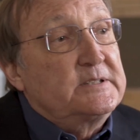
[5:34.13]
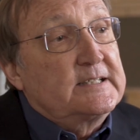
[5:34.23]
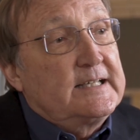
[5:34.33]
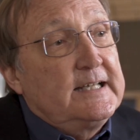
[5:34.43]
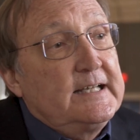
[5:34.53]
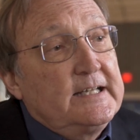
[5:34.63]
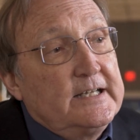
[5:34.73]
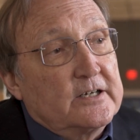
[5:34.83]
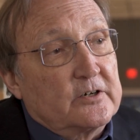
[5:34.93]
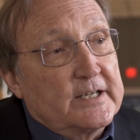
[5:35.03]
But the key
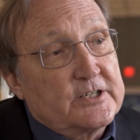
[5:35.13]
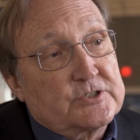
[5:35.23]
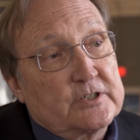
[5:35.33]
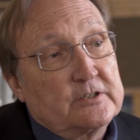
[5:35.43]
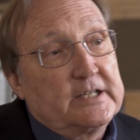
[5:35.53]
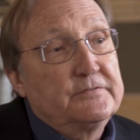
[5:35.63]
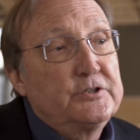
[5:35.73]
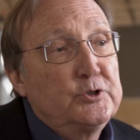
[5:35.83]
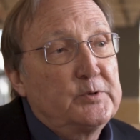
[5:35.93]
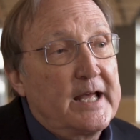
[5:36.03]
here is
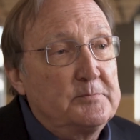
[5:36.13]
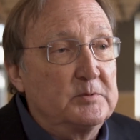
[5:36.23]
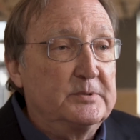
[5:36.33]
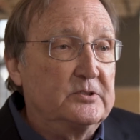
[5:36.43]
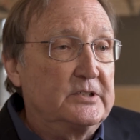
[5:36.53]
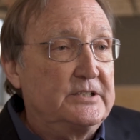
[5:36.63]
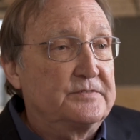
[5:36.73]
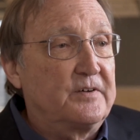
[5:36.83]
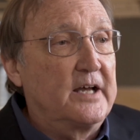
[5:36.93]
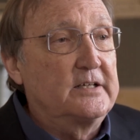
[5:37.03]
given new capabilities,
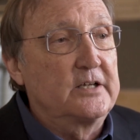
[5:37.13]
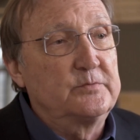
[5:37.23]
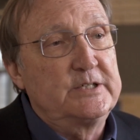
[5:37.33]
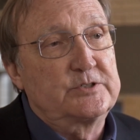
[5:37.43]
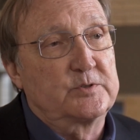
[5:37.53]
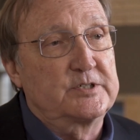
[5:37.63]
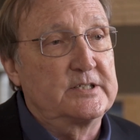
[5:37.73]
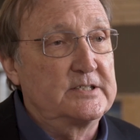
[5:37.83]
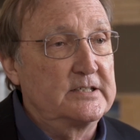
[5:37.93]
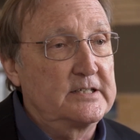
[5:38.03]
finite
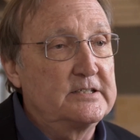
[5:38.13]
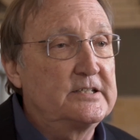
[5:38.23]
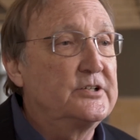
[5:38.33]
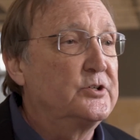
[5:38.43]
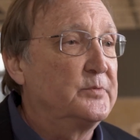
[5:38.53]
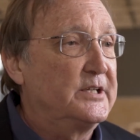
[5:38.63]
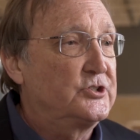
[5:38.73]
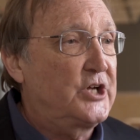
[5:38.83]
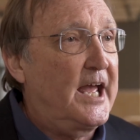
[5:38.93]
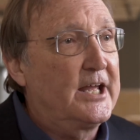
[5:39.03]
resources, and continuing
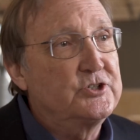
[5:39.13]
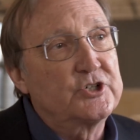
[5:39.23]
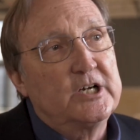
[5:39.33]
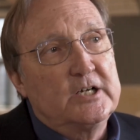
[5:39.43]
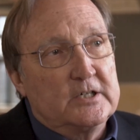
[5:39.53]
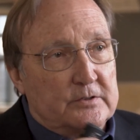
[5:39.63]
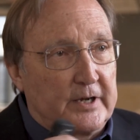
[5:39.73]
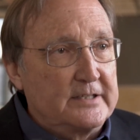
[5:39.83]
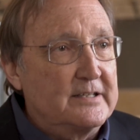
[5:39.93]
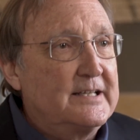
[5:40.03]
change,
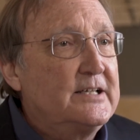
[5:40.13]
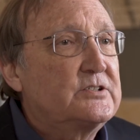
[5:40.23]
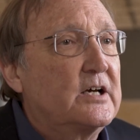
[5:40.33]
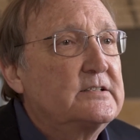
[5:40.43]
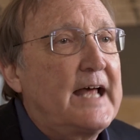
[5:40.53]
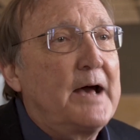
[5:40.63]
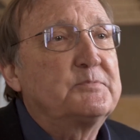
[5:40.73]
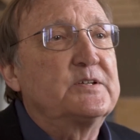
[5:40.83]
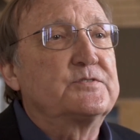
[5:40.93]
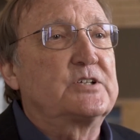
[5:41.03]
right, these
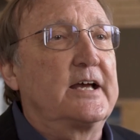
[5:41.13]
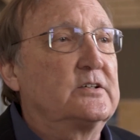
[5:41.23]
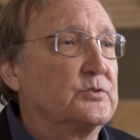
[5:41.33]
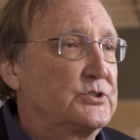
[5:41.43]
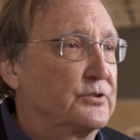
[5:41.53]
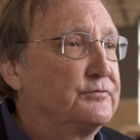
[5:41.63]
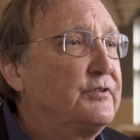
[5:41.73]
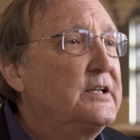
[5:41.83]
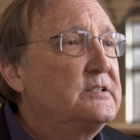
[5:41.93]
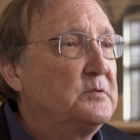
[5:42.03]
adaptive cycles are
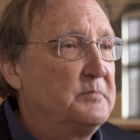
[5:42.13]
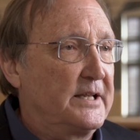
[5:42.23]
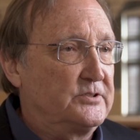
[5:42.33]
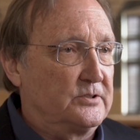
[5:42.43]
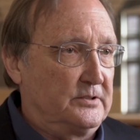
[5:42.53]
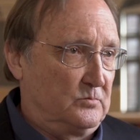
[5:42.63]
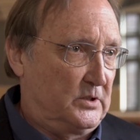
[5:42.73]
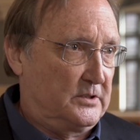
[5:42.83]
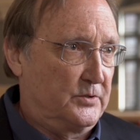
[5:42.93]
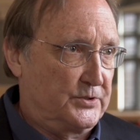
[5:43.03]
fundamental in
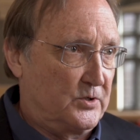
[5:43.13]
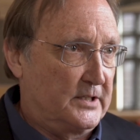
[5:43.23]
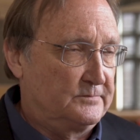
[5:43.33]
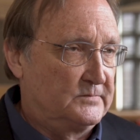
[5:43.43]
what goes on.